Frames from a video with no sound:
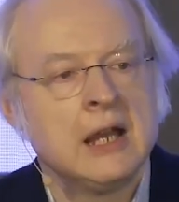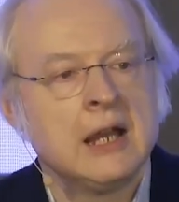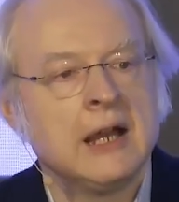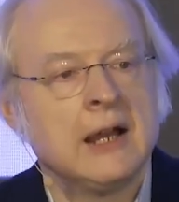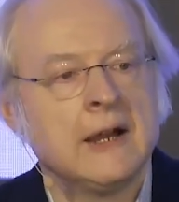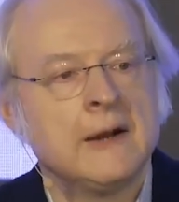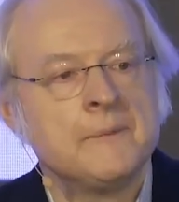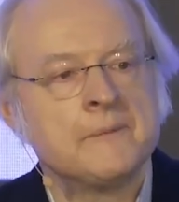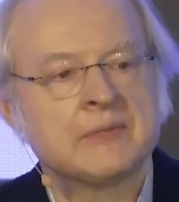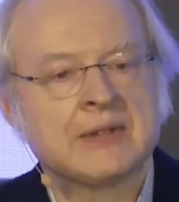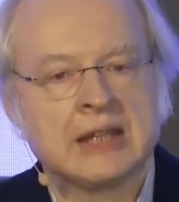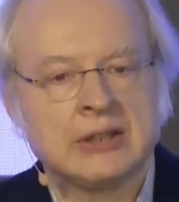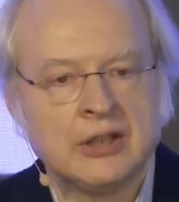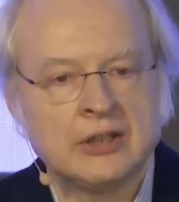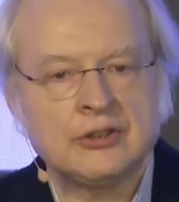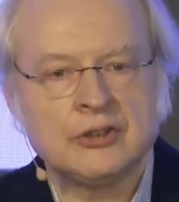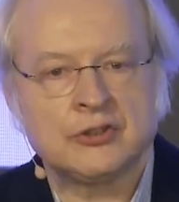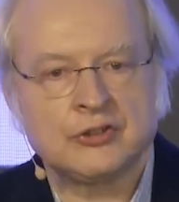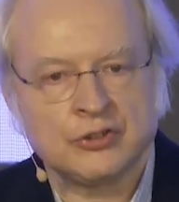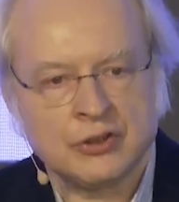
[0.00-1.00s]
And
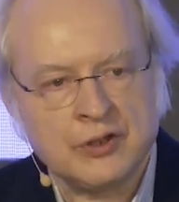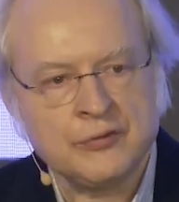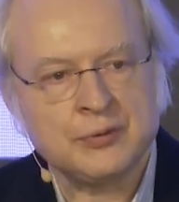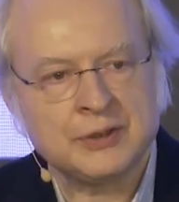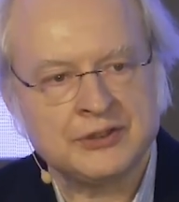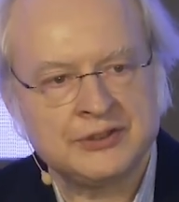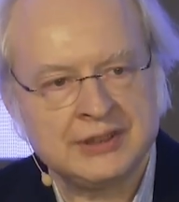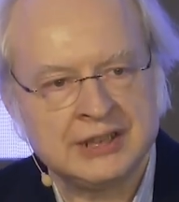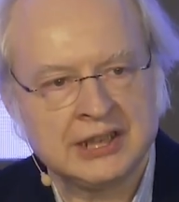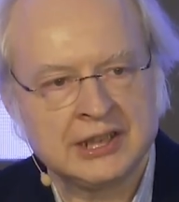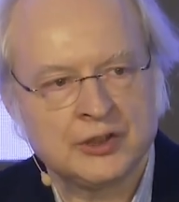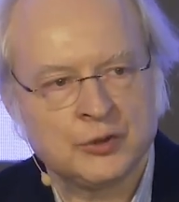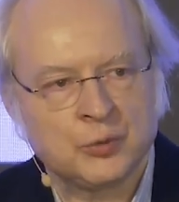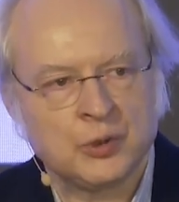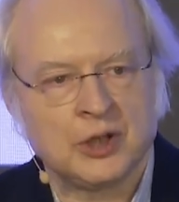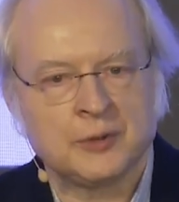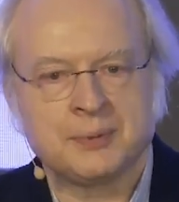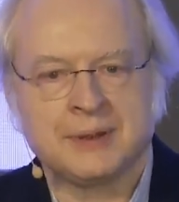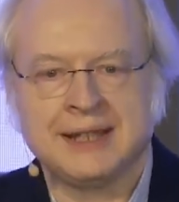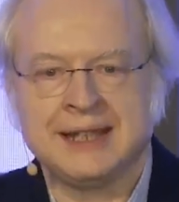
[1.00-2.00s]
not just software is eating the
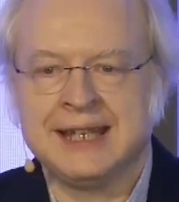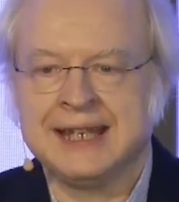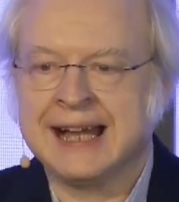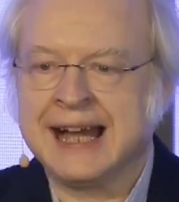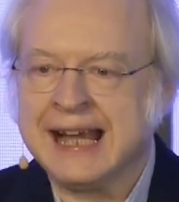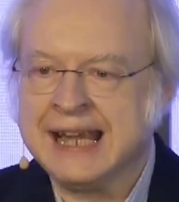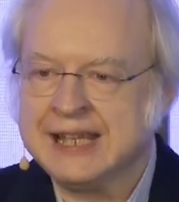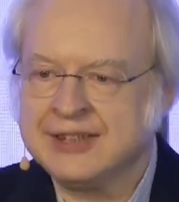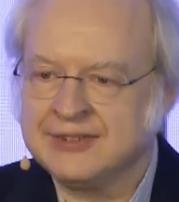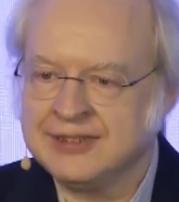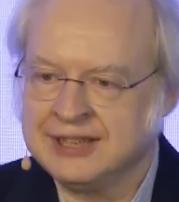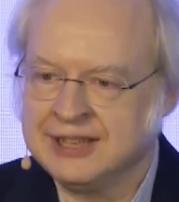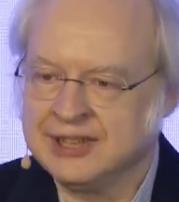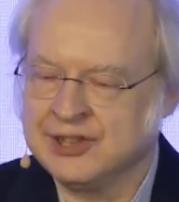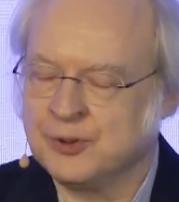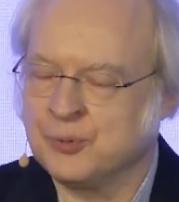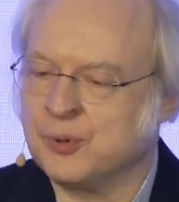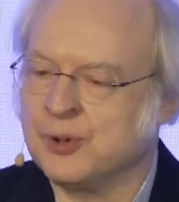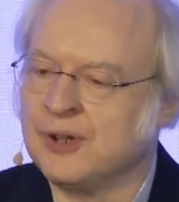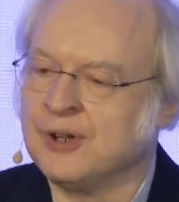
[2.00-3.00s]
world, but AI is
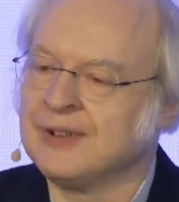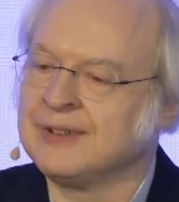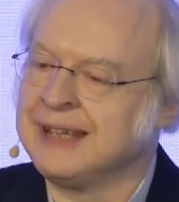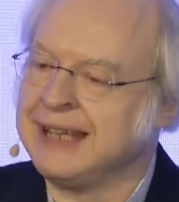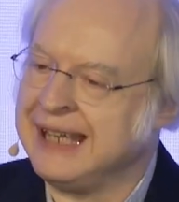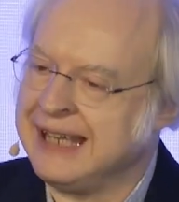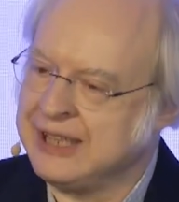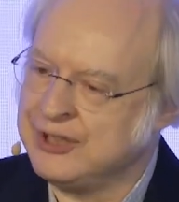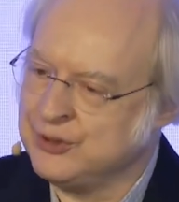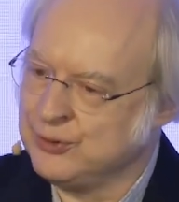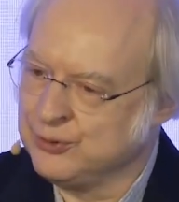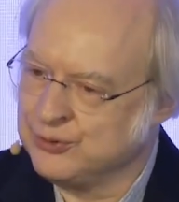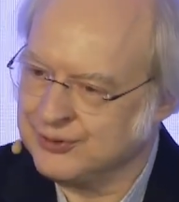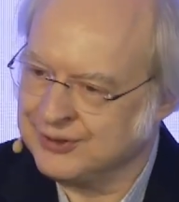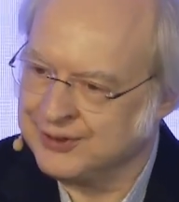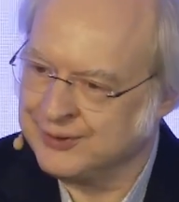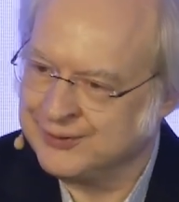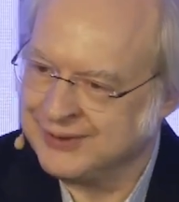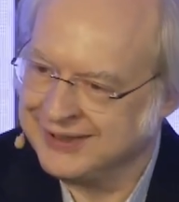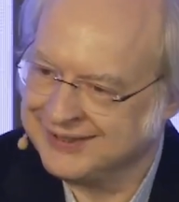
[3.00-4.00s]
eating the world, and user
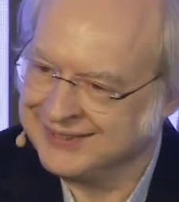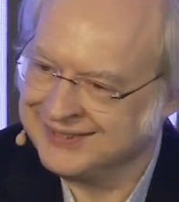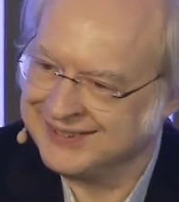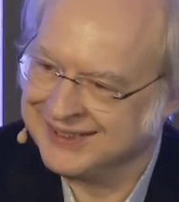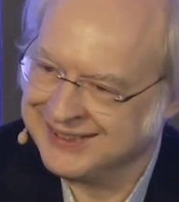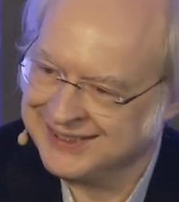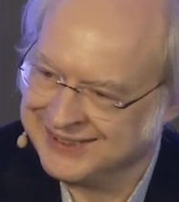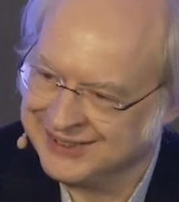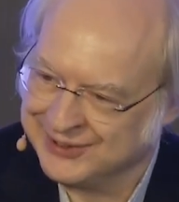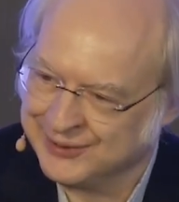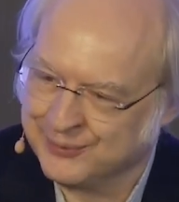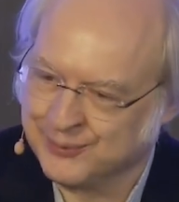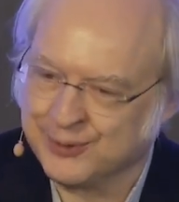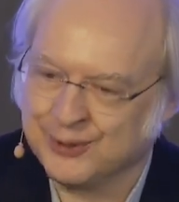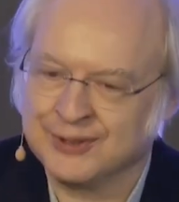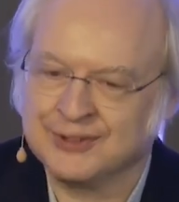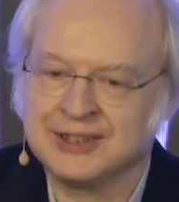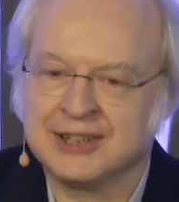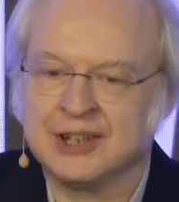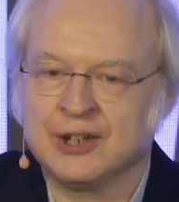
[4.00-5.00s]
interfaces are eating the
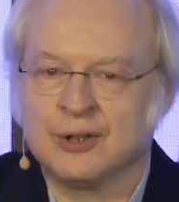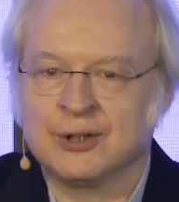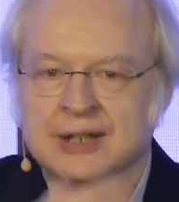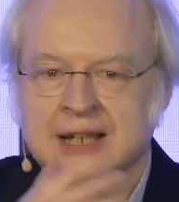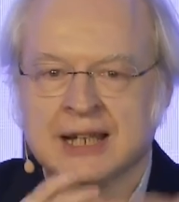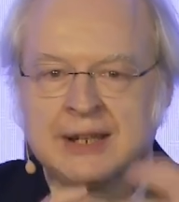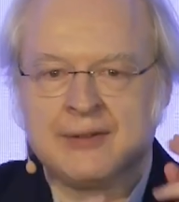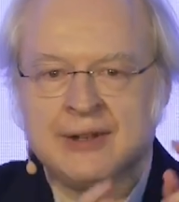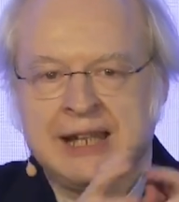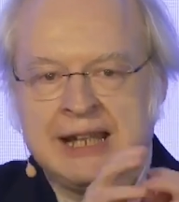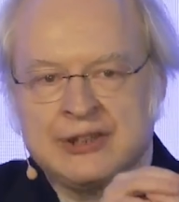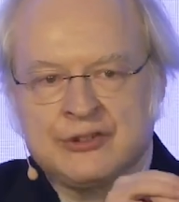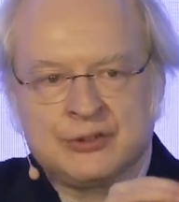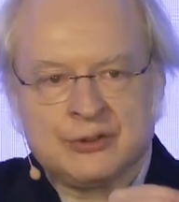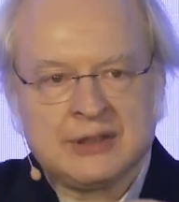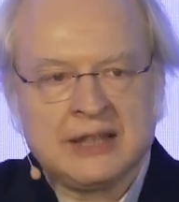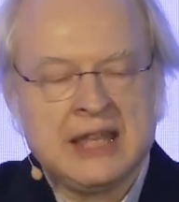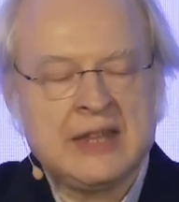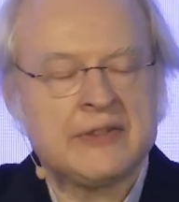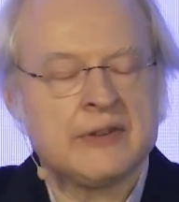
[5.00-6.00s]
world. They all kind of hang
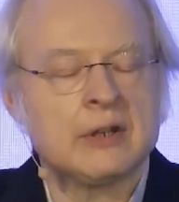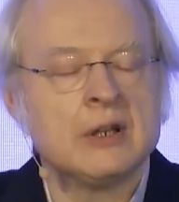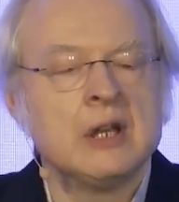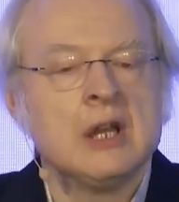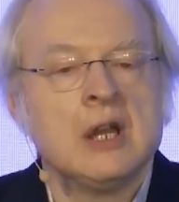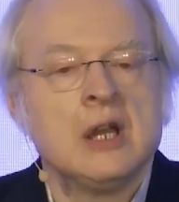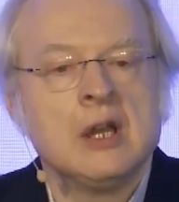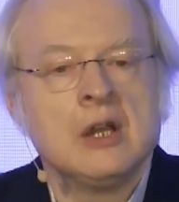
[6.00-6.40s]
together.